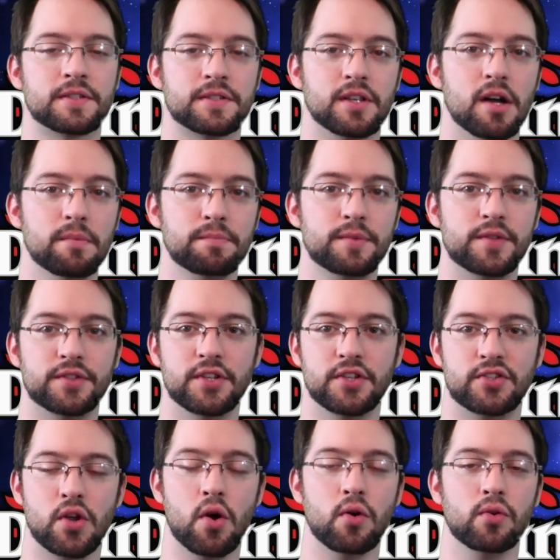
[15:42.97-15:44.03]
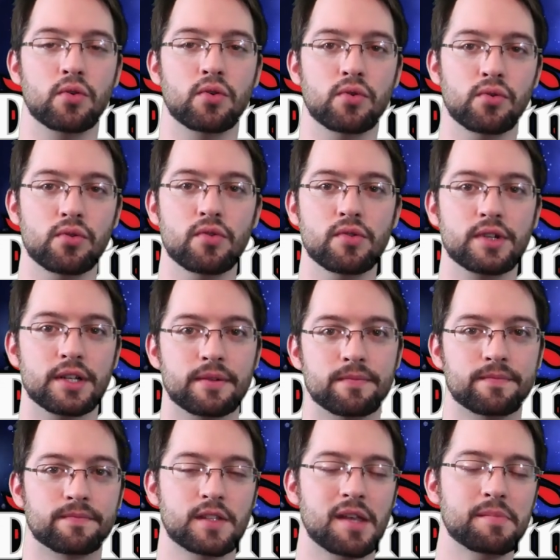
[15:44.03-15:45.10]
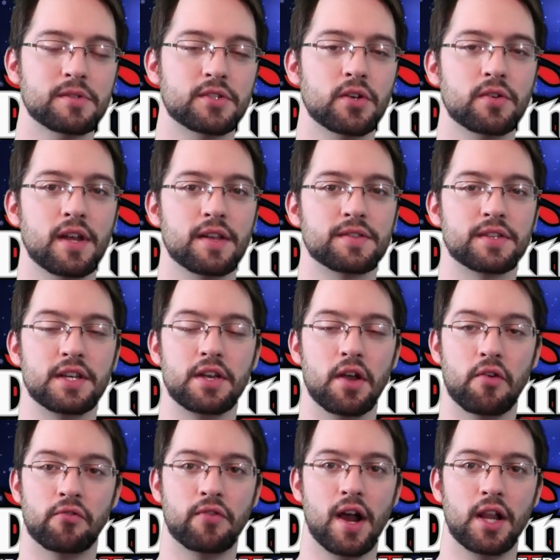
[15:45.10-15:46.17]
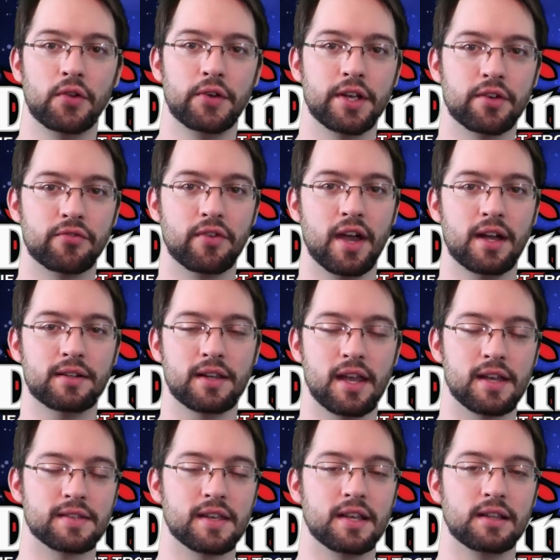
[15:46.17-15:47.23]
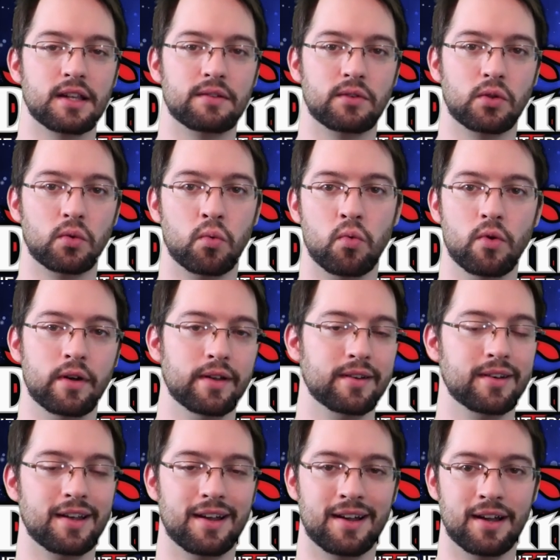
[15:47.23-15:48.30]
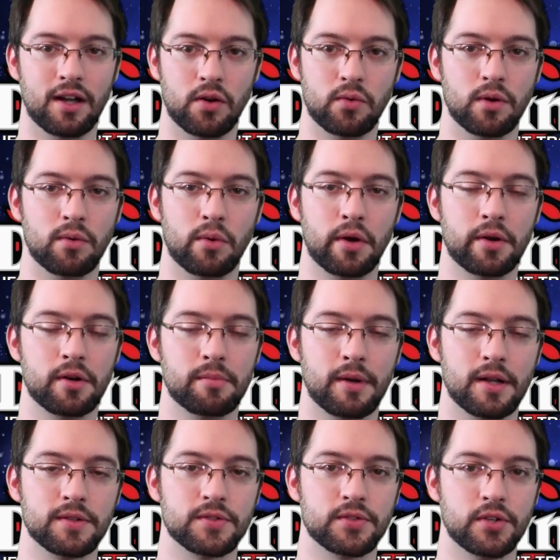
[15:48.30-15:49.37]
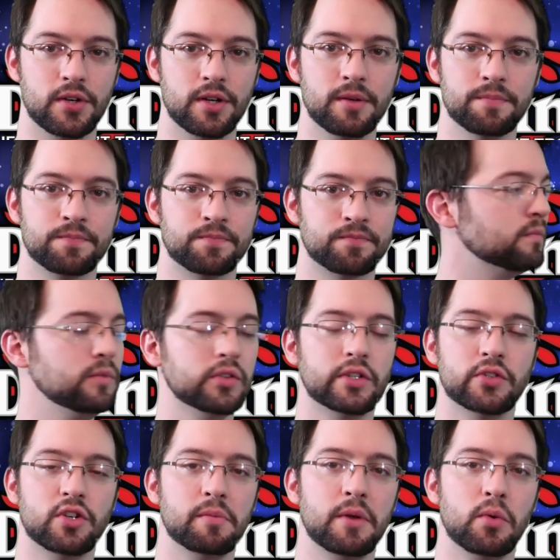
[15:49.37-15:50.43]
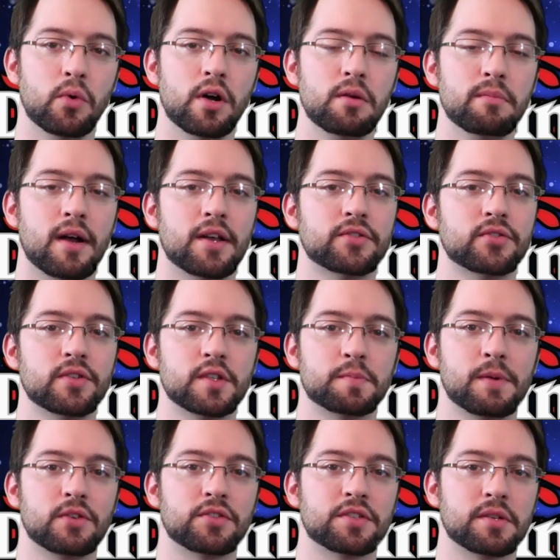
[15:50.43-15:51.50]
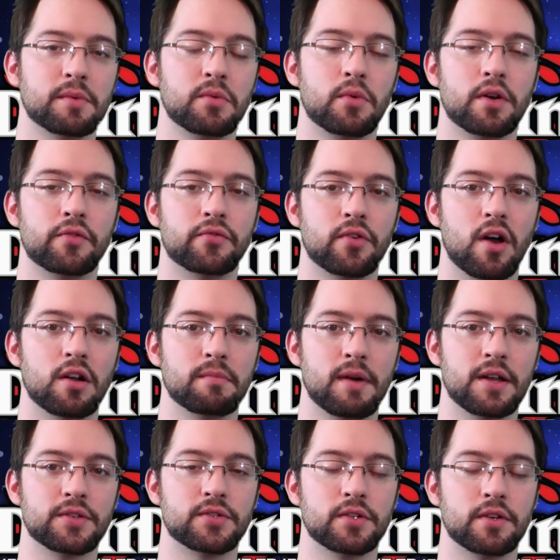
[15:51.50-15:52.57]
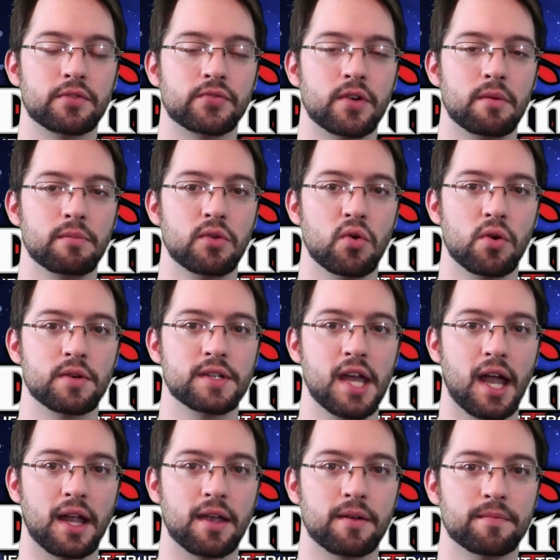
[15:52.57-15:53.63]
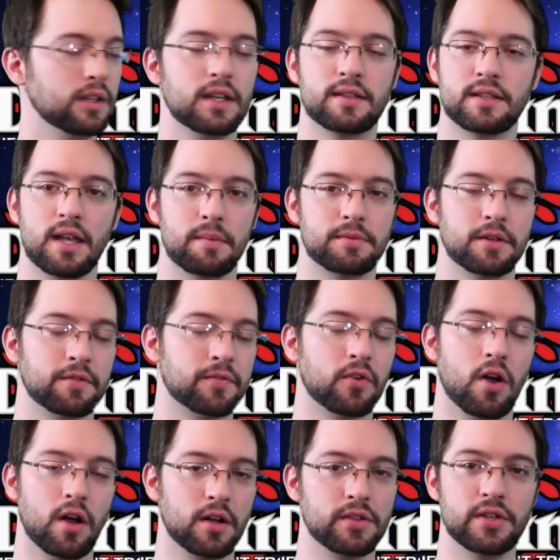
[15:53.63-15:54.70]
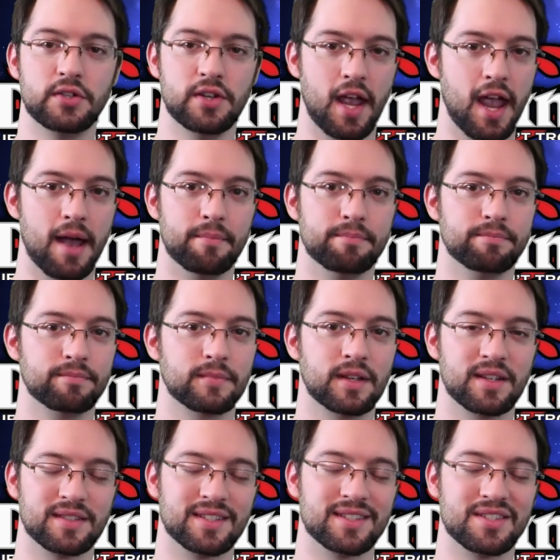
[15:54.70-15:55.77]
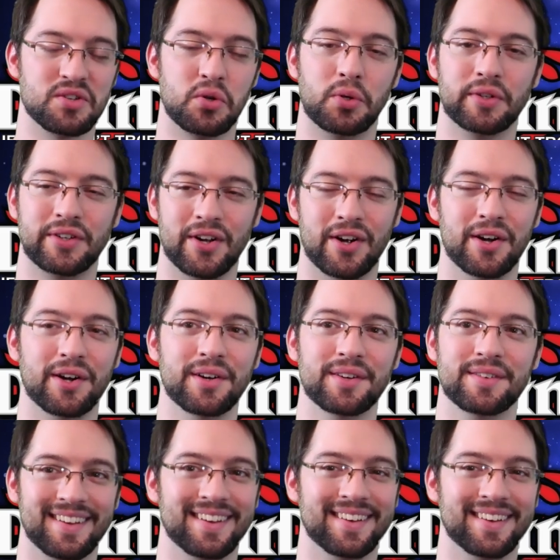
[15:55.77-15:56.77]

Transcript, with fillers: Substitude. Substitude has the following effect as a level one aqua water monster. You contribute one monster to special summon one frog monster from your deck, except Frog the Jam, because this is an old card.